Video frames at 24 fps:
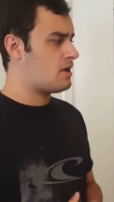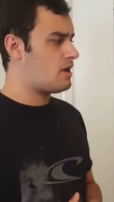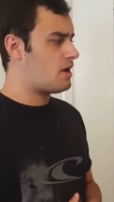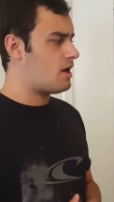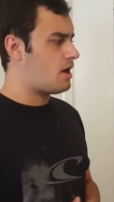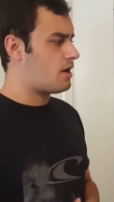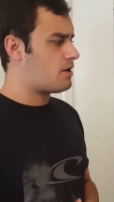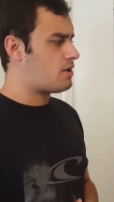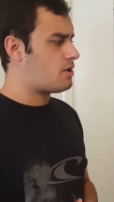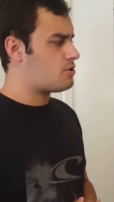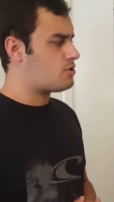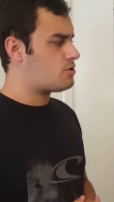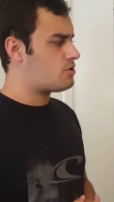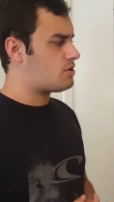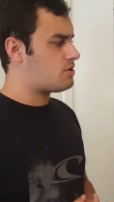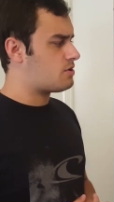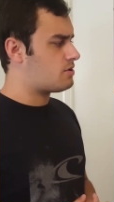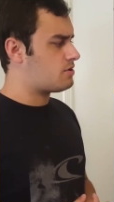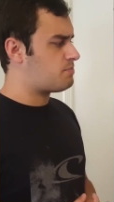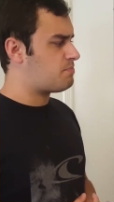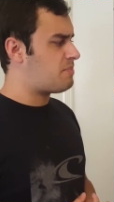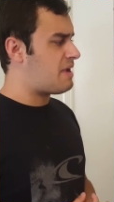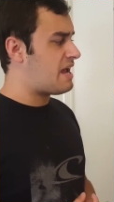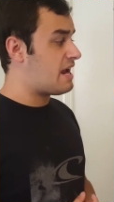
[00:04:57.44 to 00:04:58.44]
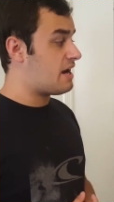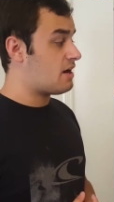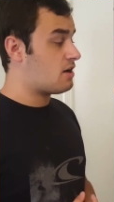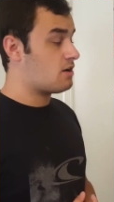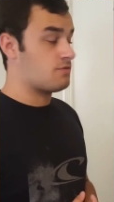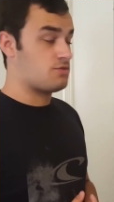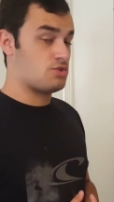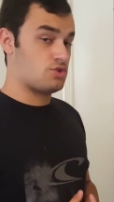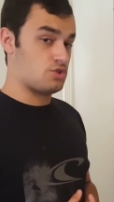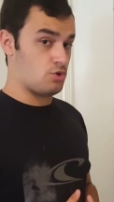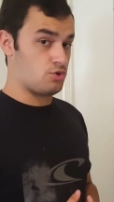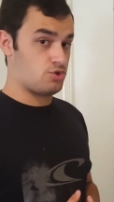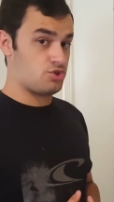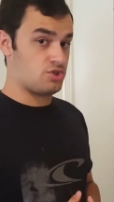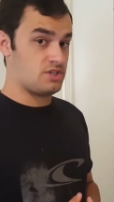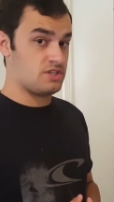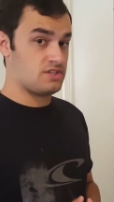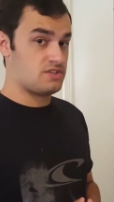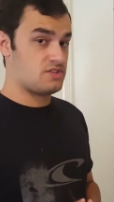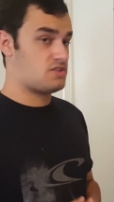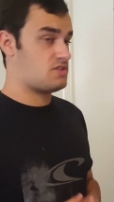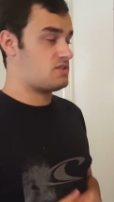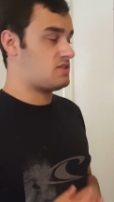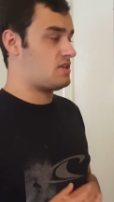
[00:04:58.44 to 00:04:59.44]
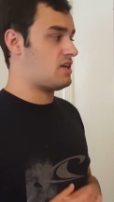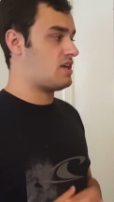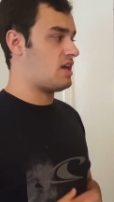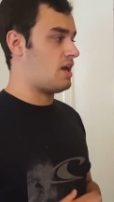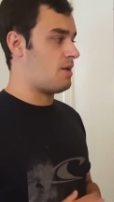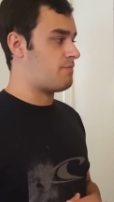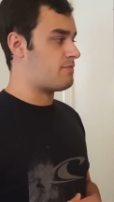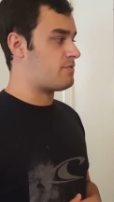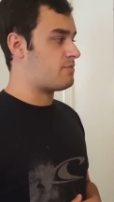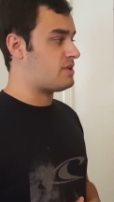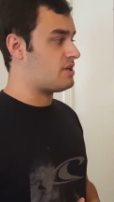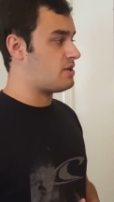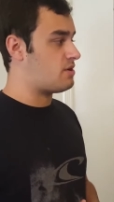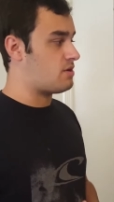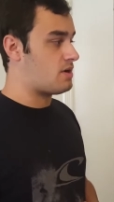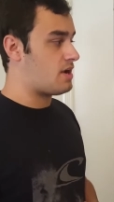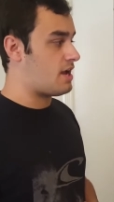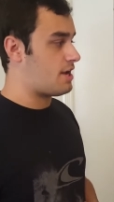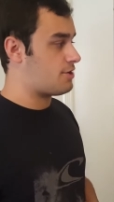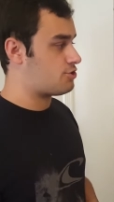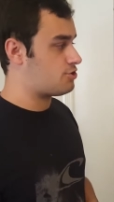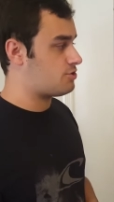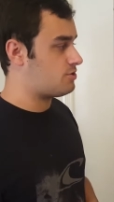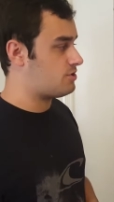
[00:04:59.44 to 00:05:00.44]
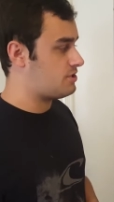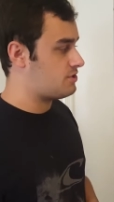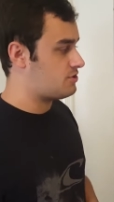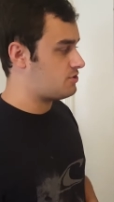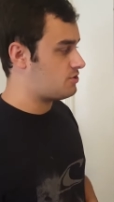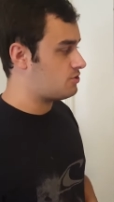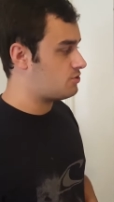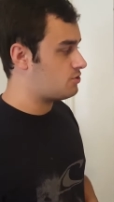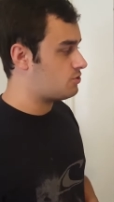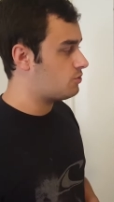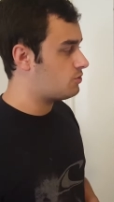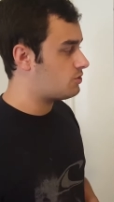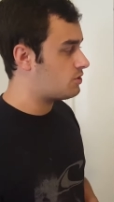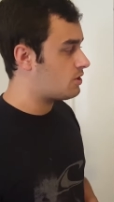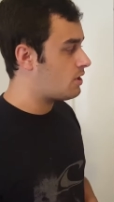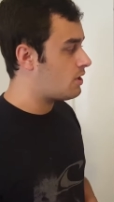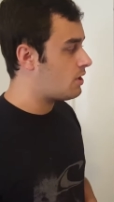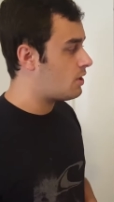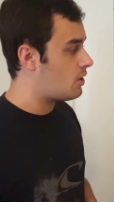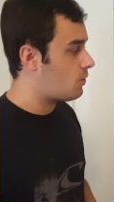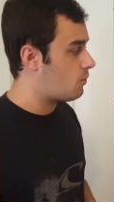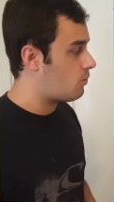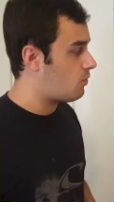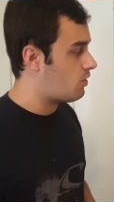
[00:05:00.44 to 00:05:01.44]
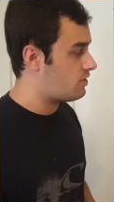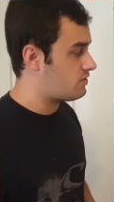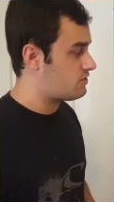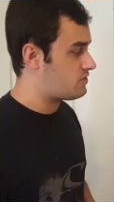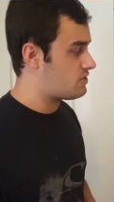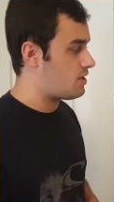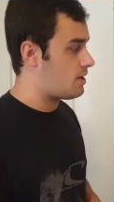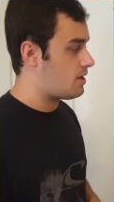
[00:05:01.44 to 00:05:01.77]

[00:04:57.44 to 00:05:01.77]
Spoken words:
Another pair of Socionists that came from the International Institute was